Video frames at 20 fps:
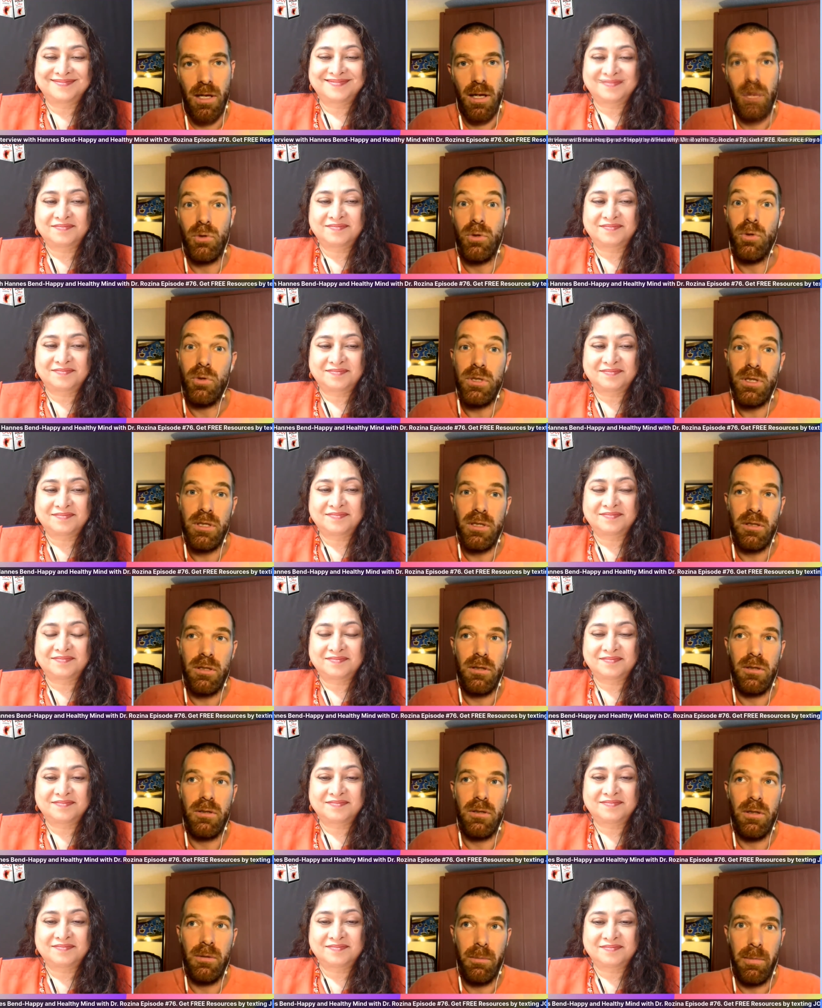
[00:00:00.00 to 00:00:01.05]
Speaker 1: So those are
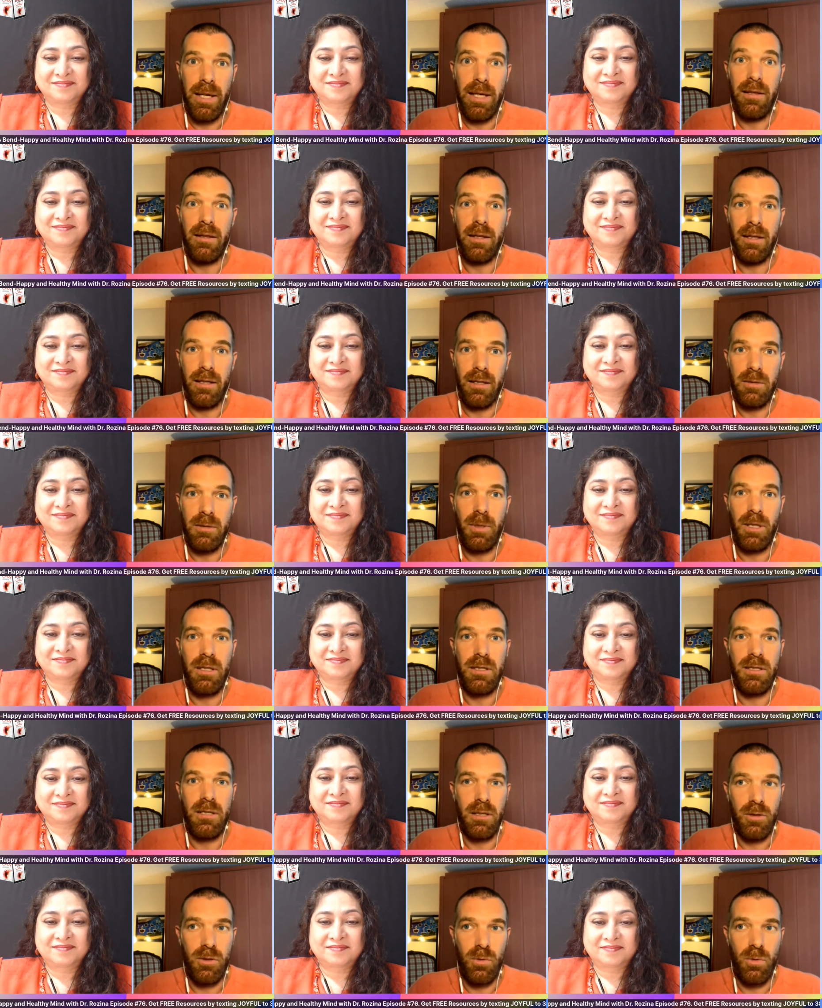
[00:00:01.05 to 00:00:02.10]
the the main things. But I
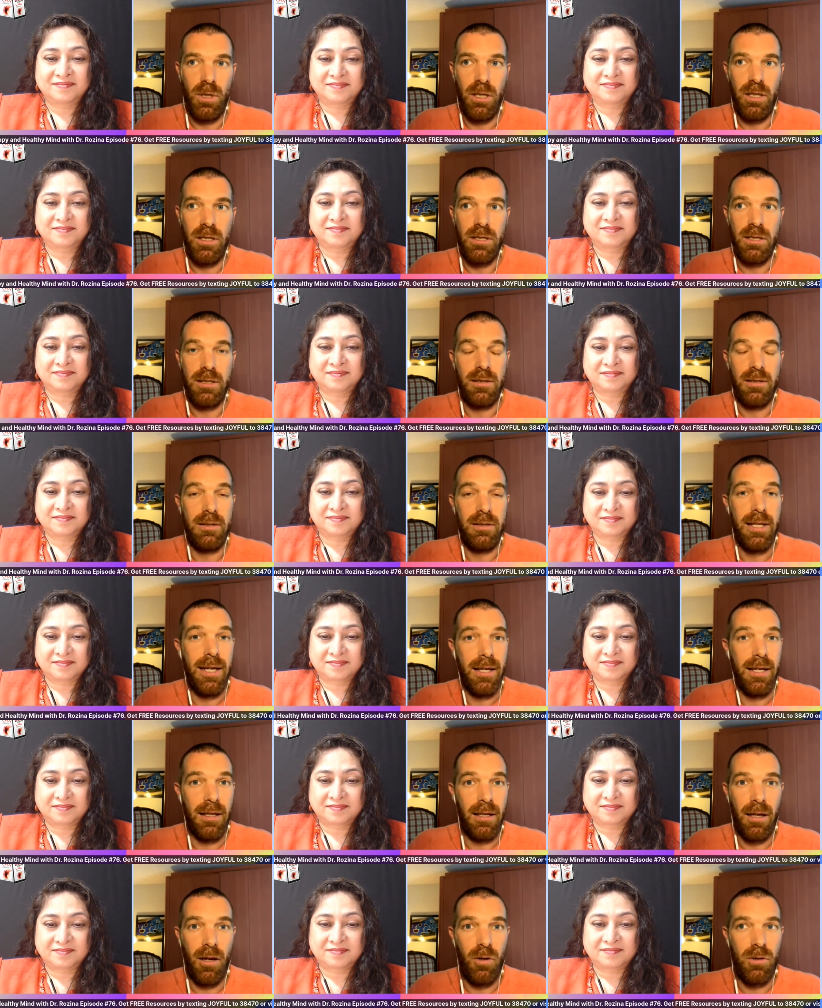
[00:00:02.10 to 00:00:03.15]
think it's really just
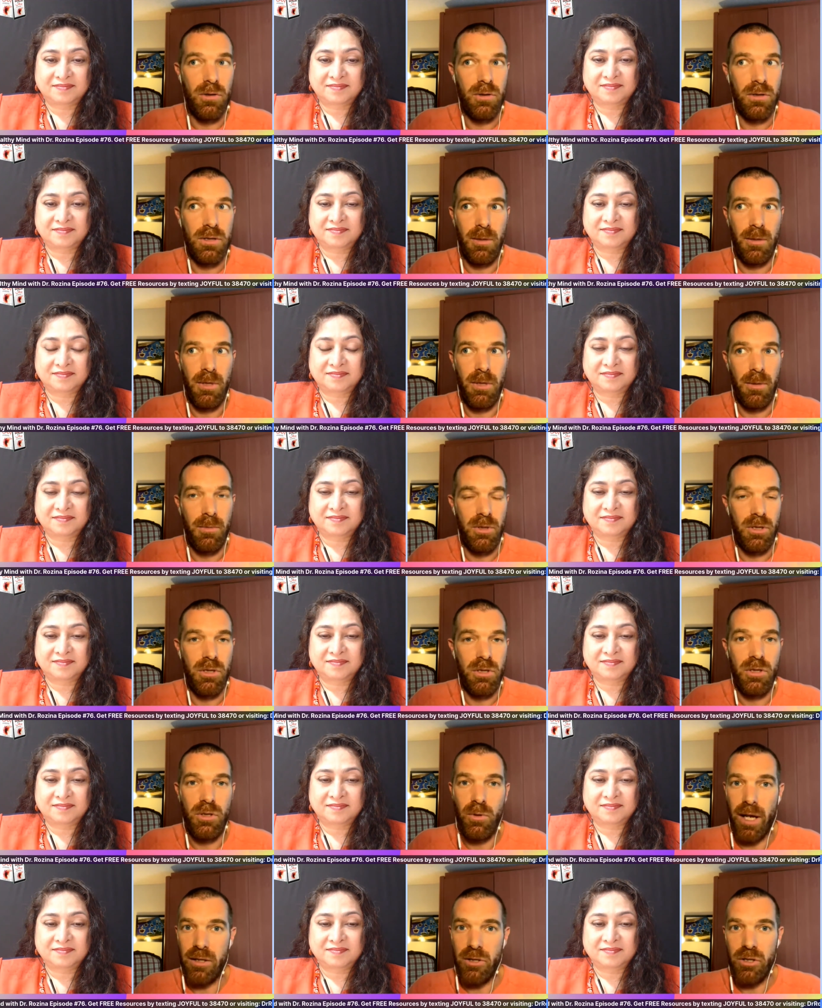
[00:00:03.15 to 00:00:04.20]
taking also sometimes the
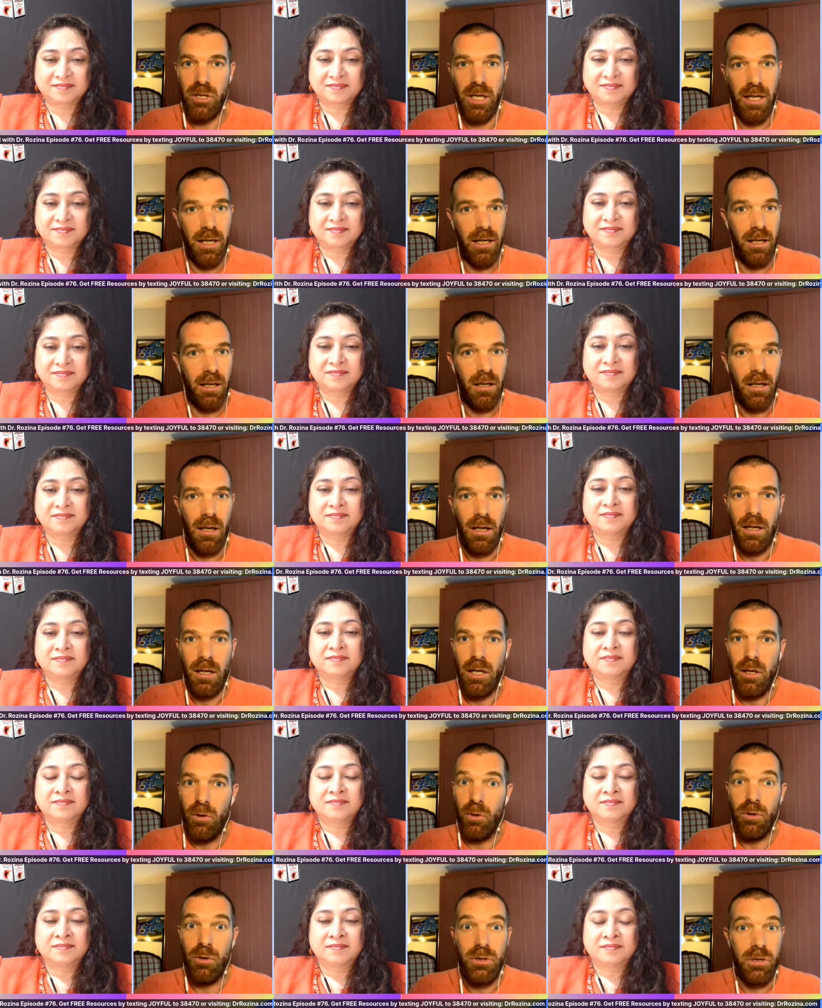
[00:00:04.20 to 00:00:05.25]
stretching, you
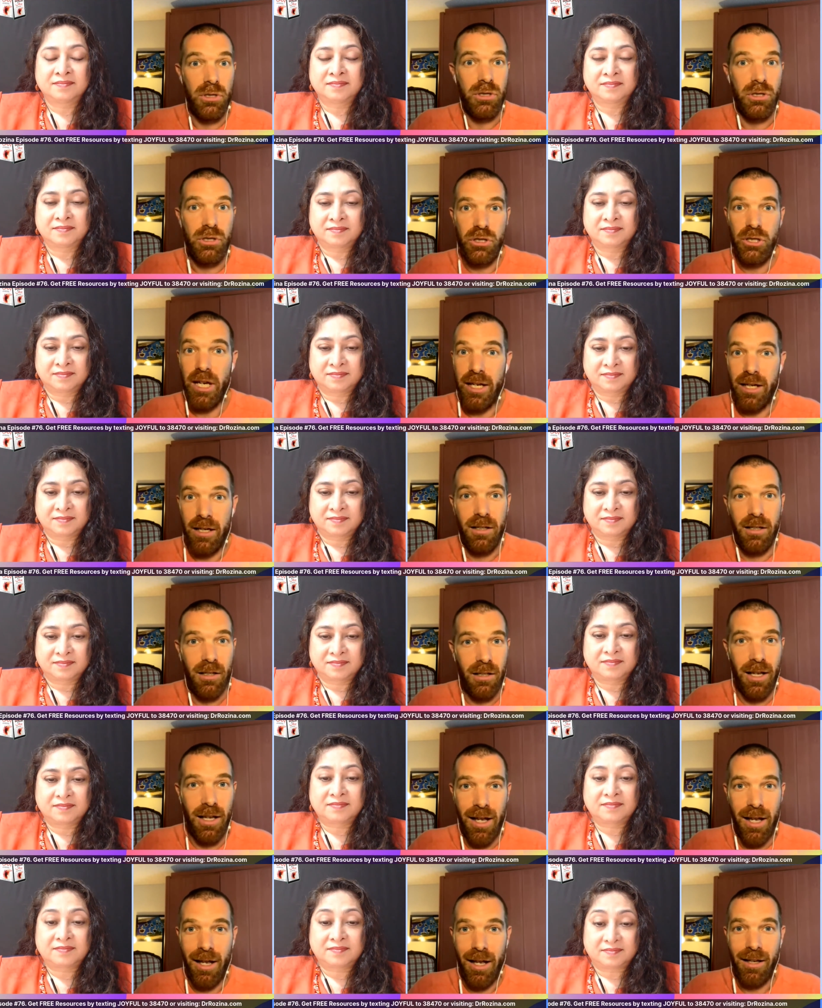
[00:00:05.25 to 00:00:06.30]
know, just shaking the
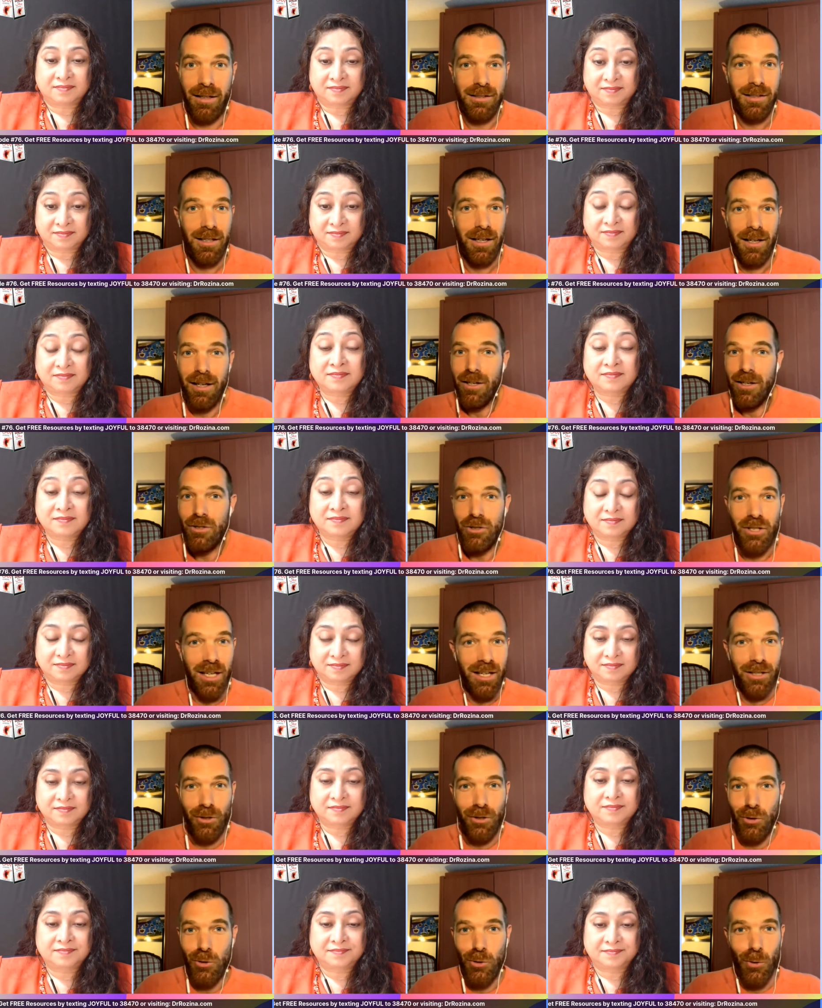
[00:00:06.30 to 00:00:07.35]
legs,
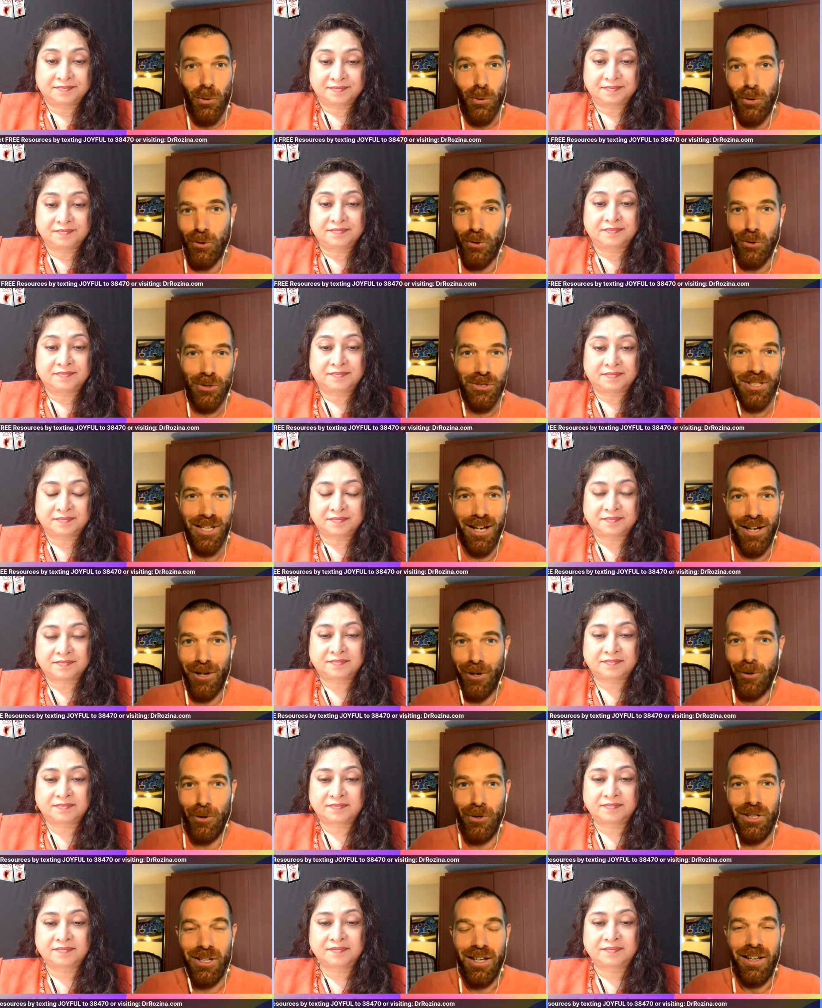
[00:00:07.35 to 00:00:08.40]
shaking the shoulders
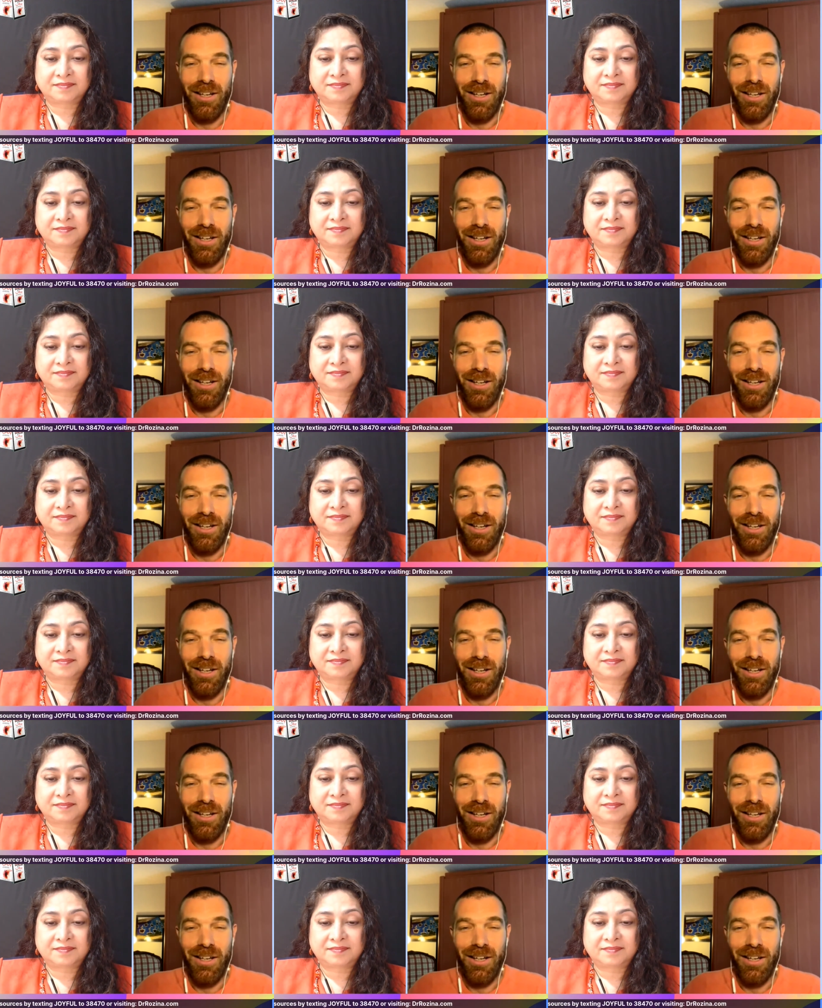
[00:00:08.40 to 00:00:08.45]
out,